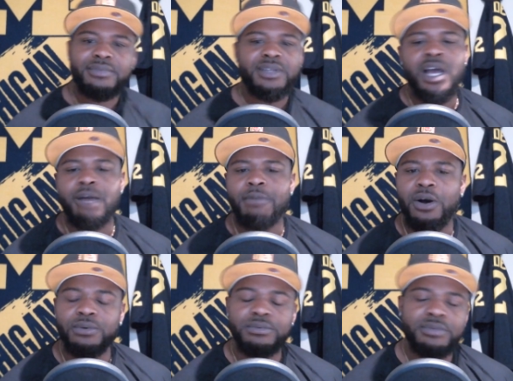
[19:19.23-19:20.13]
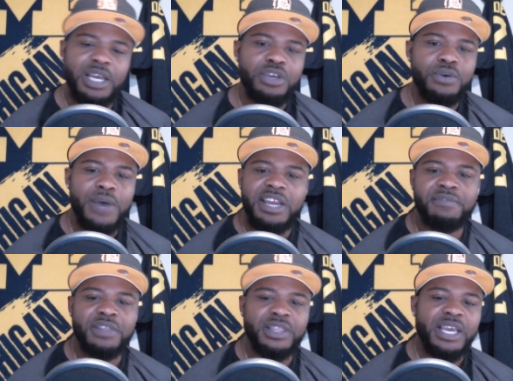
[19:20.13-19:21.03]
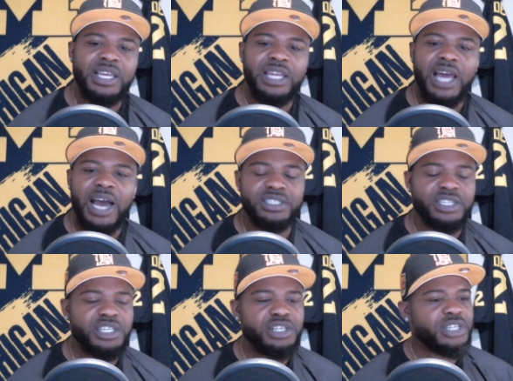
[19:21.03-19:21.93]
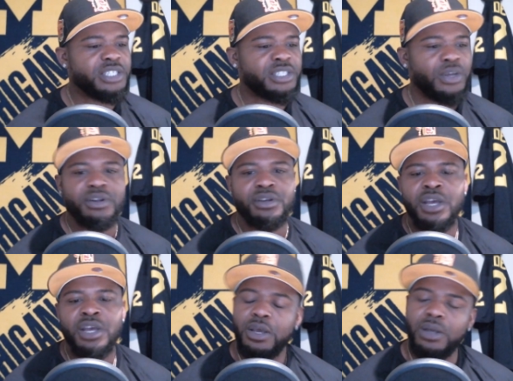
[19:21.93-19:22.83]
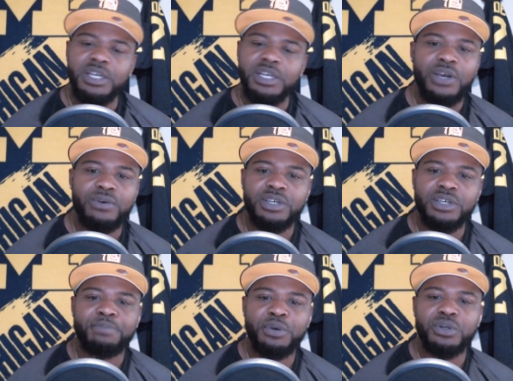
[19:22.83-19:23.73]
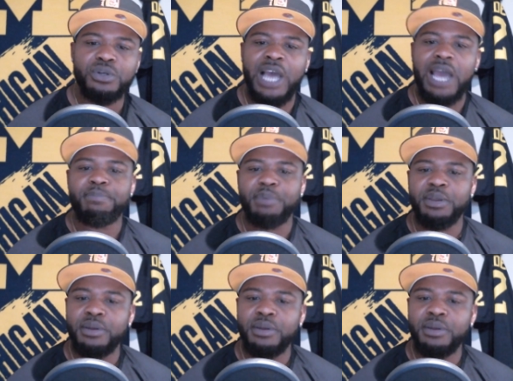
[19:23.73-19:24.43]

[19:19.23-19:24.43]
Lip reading: come on. Now you ain't even thinking logically. You just on the computer typing.